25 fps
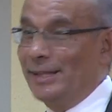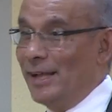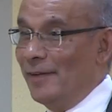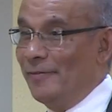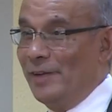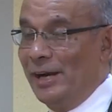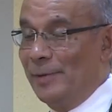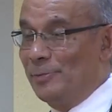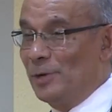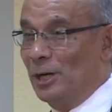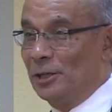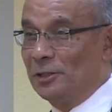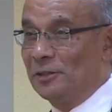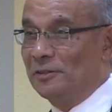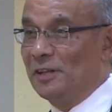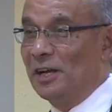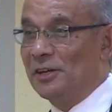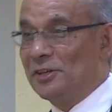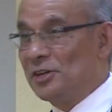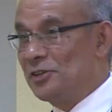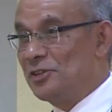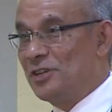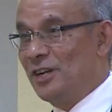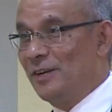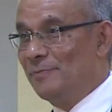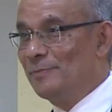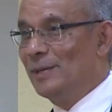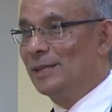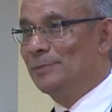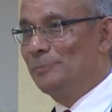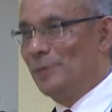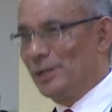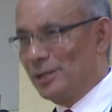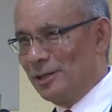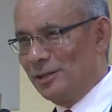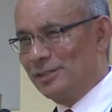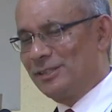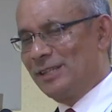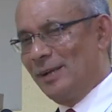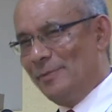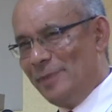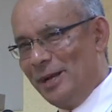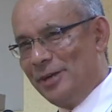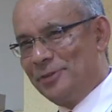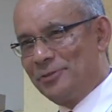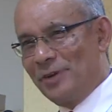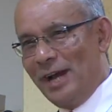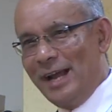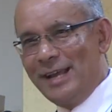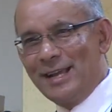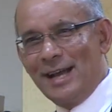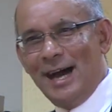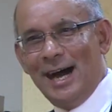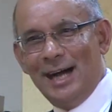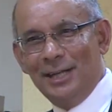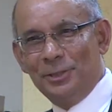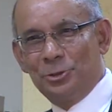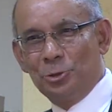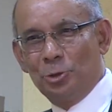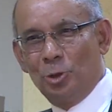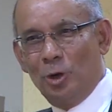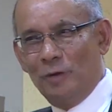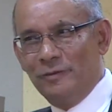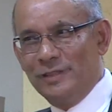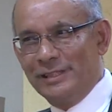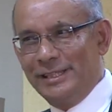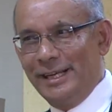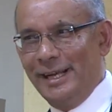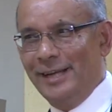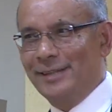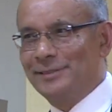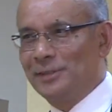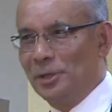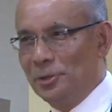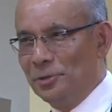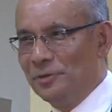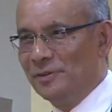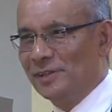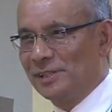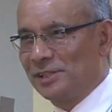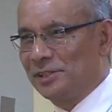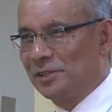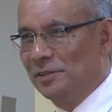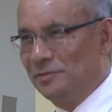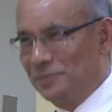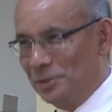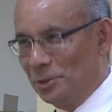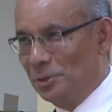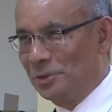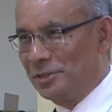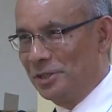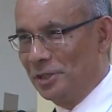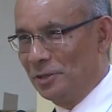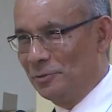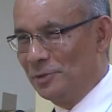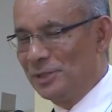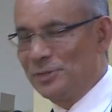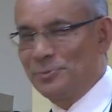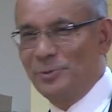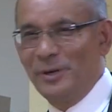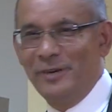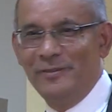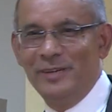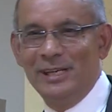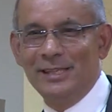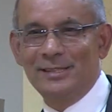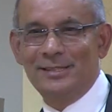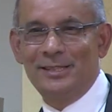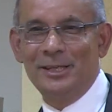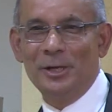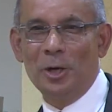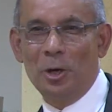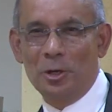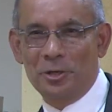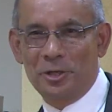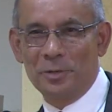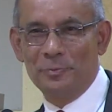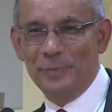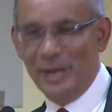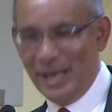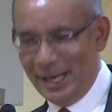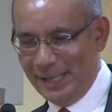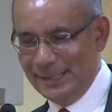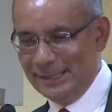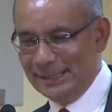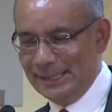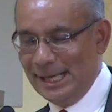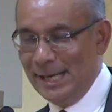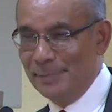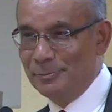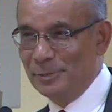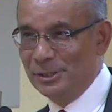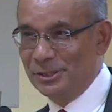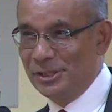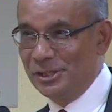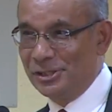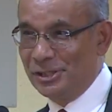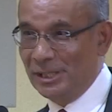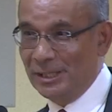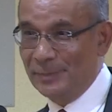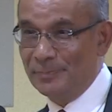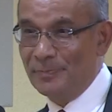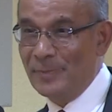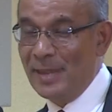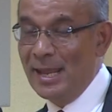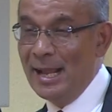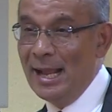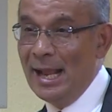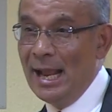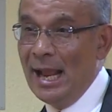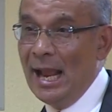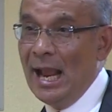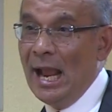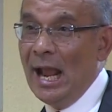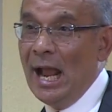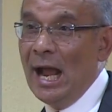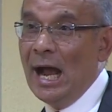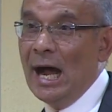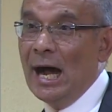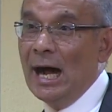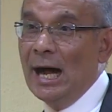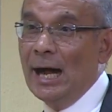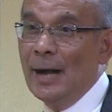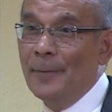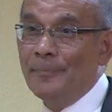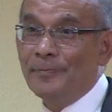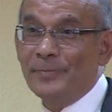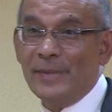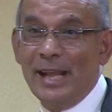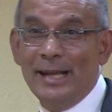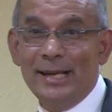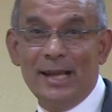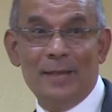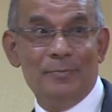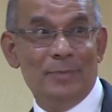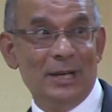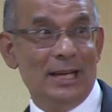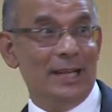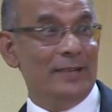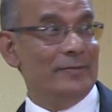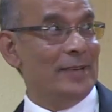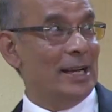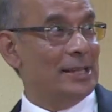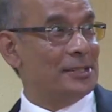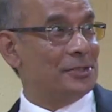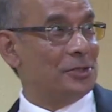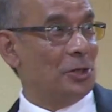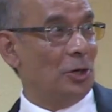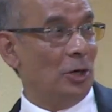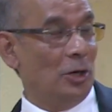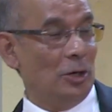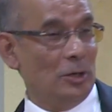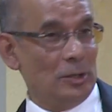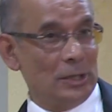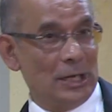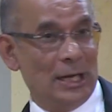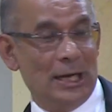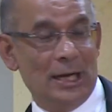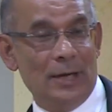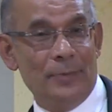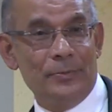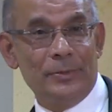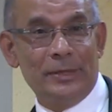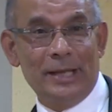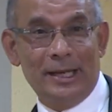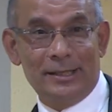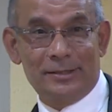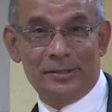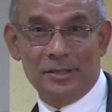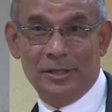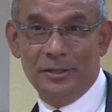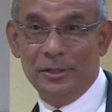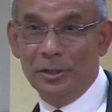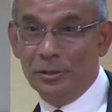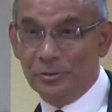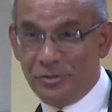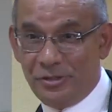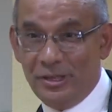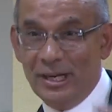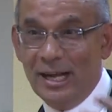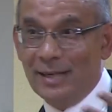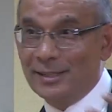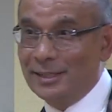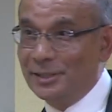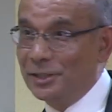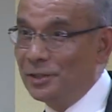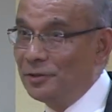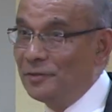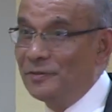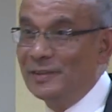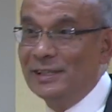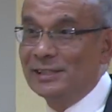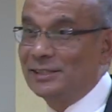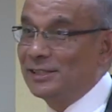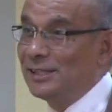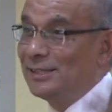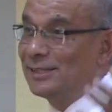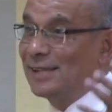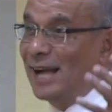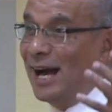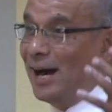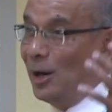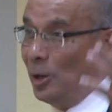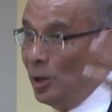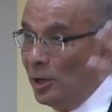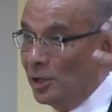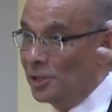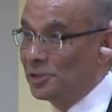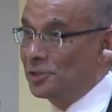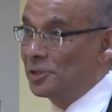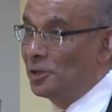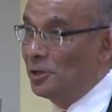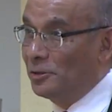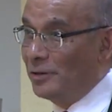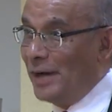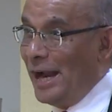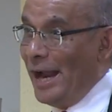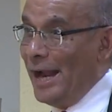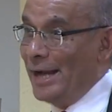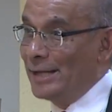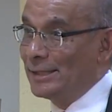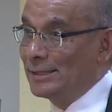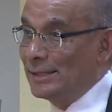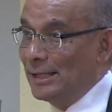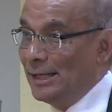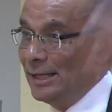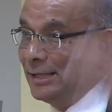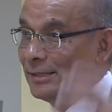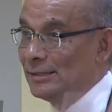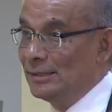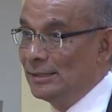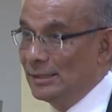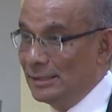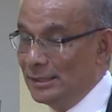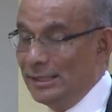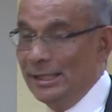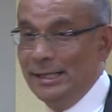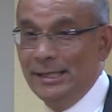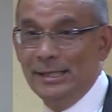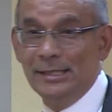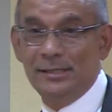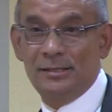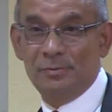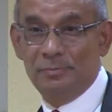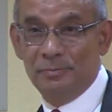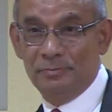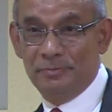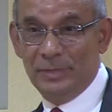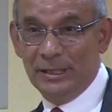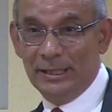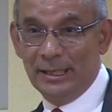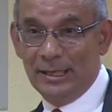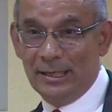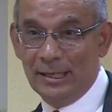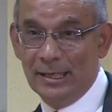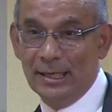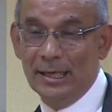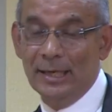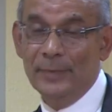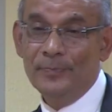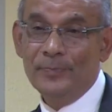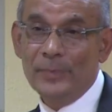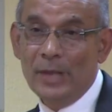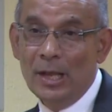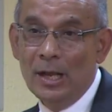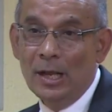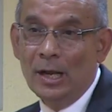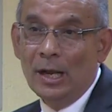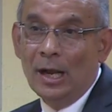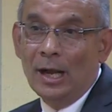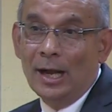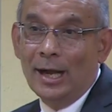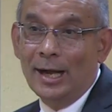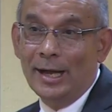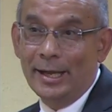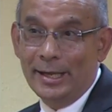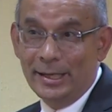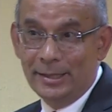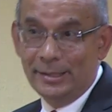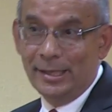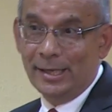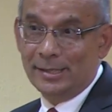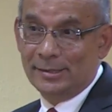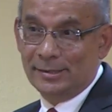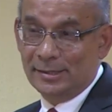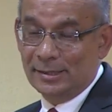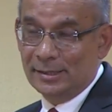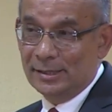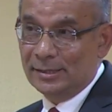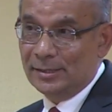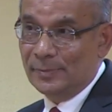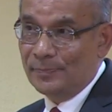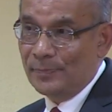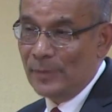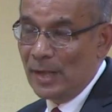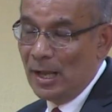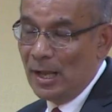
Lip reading: they're very proud of that achievement because they've been trying hard to overtake the University of Tokyo, which previously occupied that position. And I believe I saw that Sri Lankan universities are also ranked in these particular indexes.